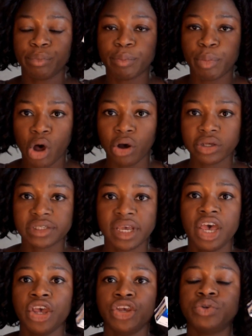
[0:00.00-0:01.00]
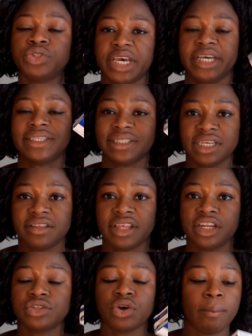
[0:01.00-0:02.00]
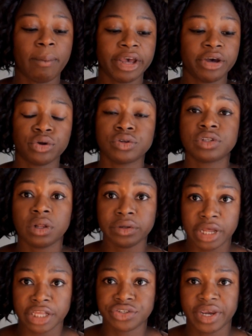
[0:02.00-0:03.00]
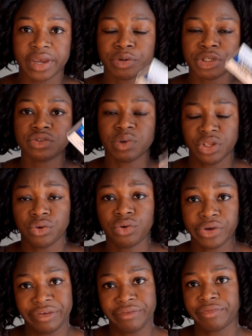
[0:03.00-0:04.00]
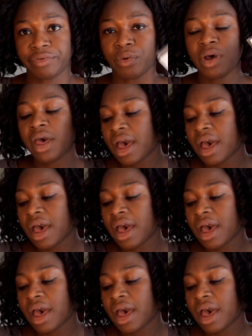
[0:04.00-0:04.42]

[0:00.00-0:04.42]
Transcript: box, you check to see that it's got miconazole nitrate, which is what you're looking for,